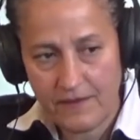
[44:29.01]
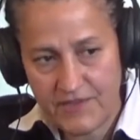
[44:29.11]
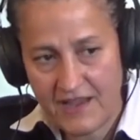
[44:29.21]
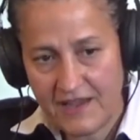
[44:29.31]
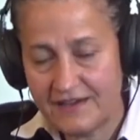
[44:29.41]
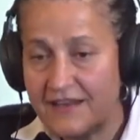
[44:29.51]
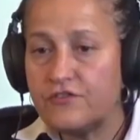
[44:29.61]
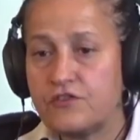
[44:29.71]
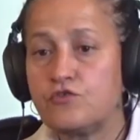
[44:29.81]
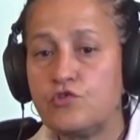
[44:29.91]
they had an
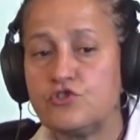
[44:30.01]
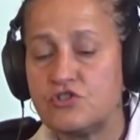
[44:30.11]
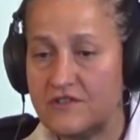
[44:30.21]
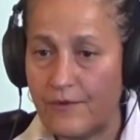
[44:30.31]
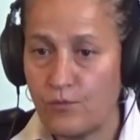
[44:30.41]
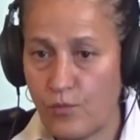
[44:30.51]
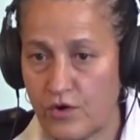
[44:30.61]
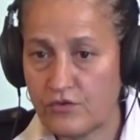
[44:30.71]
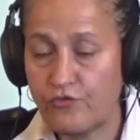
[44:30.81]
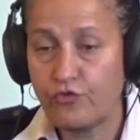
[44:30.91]
institution that
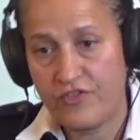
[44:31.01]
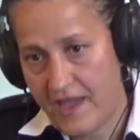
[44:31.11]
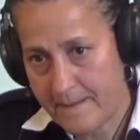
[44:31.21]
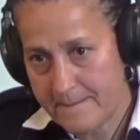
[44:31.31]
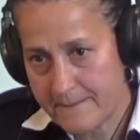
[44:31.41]
worked for them.